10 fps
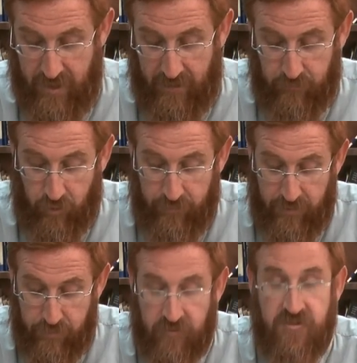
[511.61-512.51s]
And I'm talking about
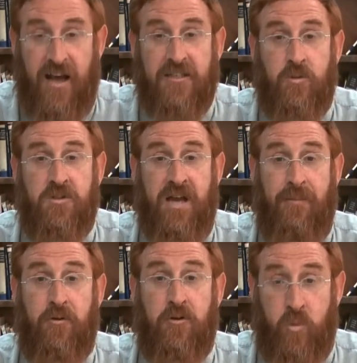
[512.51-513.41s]
the book of Joshua,
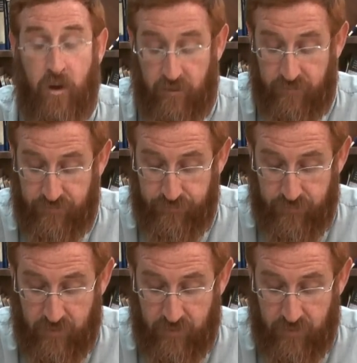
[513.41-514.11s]
chapter 12.